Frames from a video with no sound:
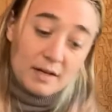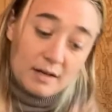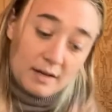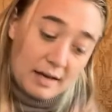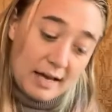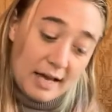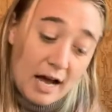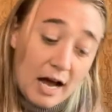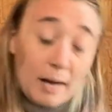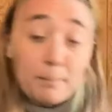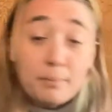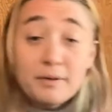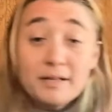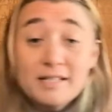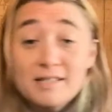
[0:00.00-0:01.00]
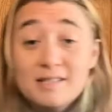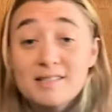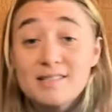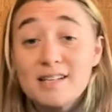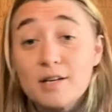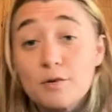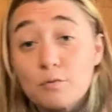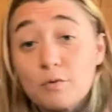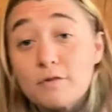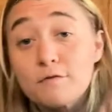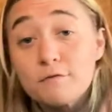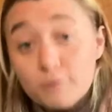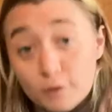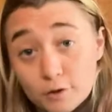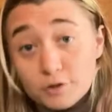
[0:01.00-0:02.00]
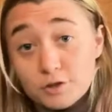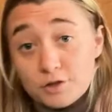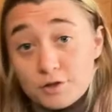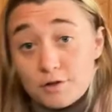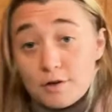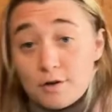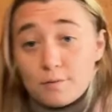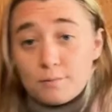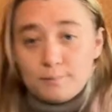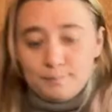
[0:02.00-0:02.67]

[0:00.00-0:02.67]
A high priestess in reverse, though,